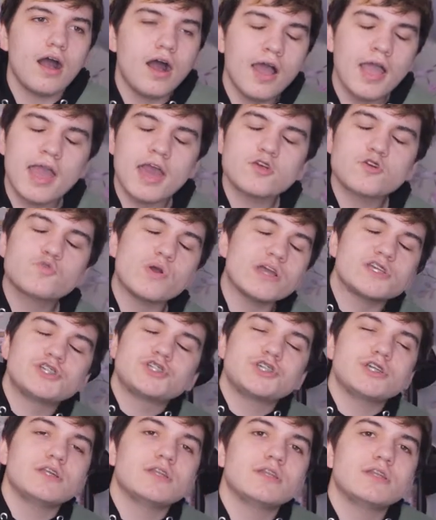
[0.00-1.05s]
I had a
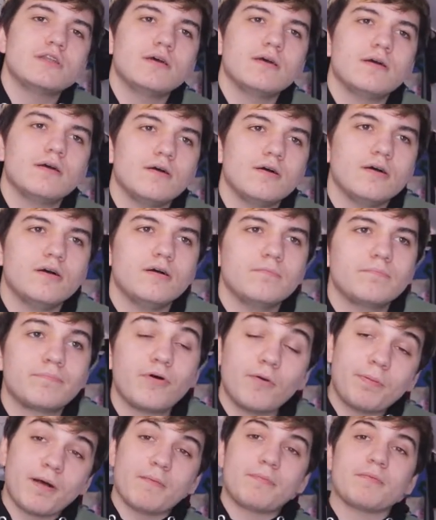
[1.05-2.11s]
question
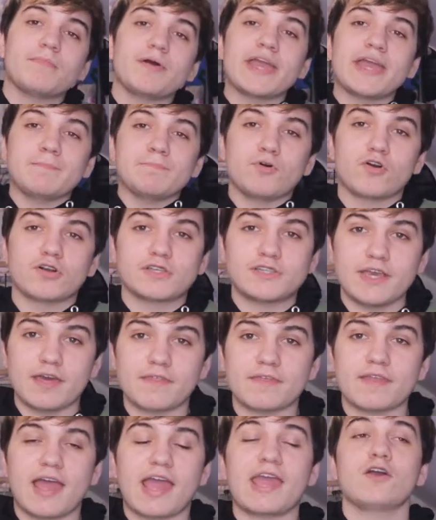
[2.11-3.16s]
pop up in my inbox the
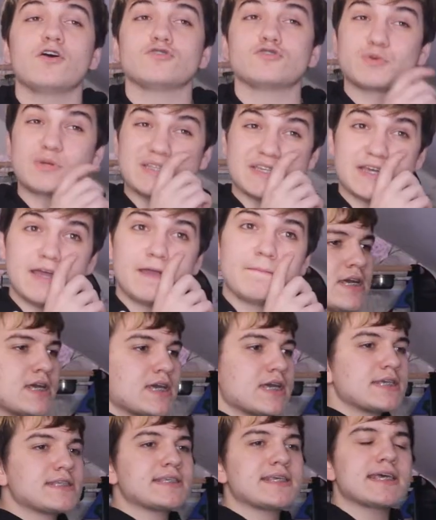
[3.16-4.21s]
other day on Twitter.
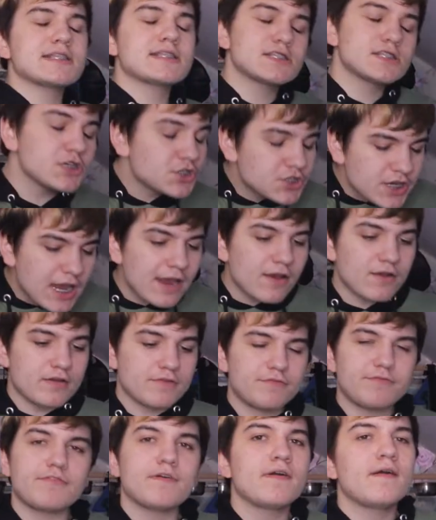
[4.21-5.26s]
It said, "The
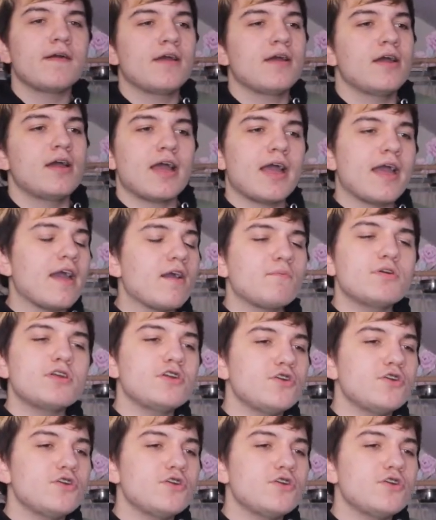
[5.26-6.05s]
Sheriff, how are